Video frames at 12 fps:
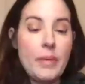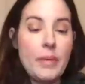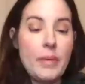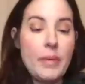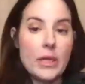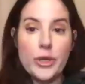
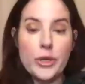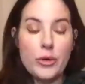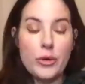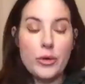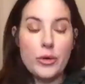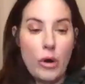depends on where
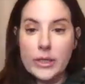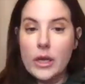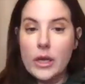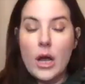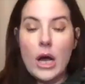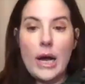you
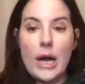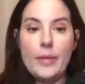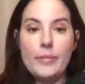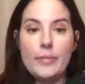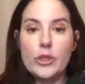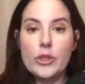are.
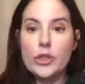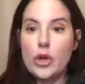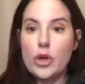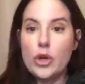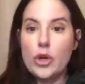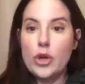
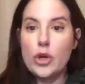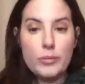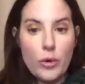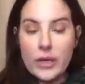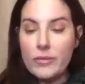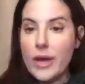If you're a
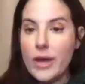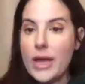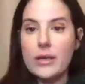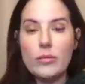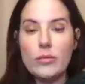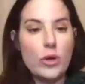sporting
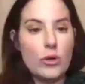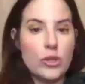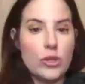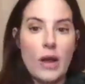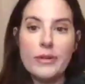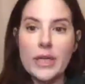event, No
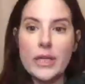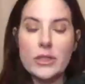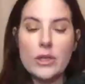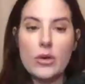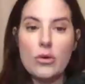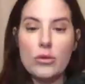
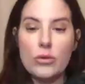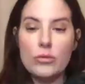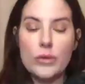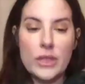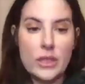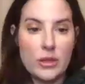Trafficking Zone,
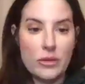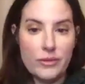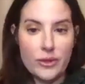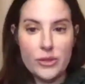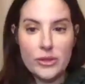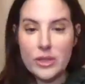we did the
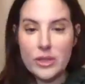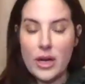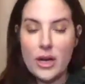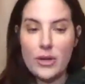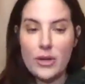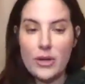first
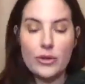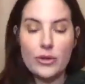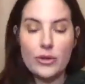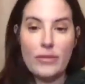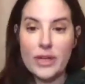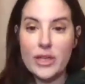No
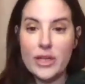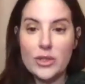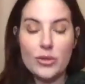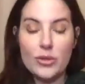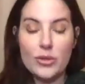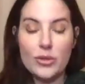
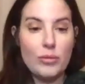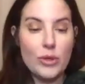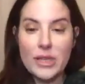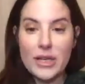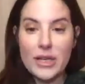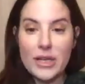Trafficking Zone
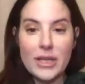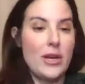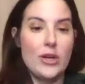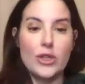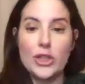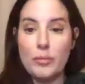sports
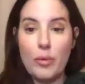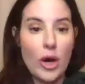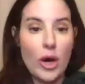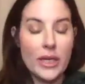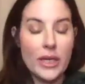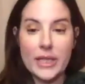stadium at
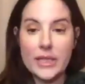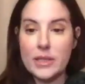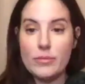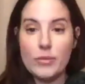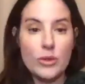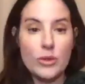NRG Park.
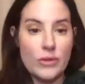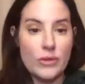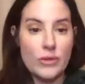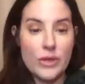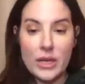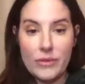It's the
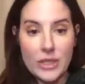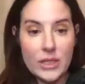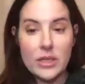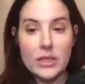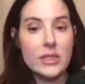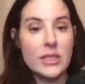most
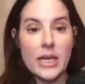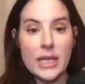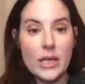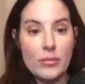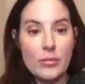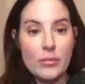visited
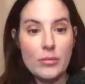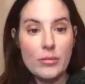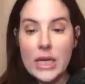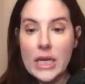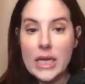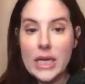stadium
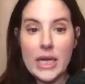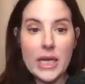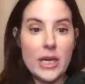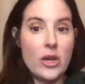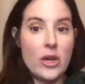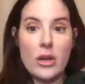
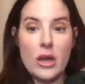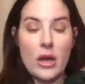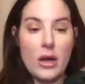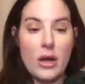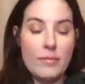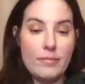
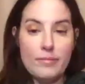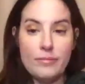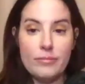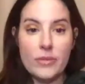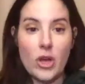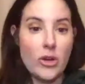in
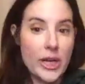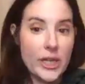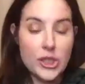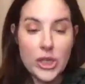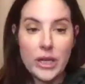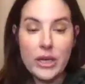
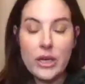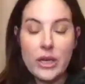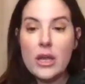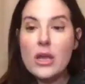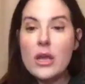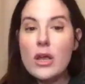our
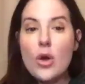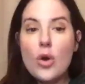nation.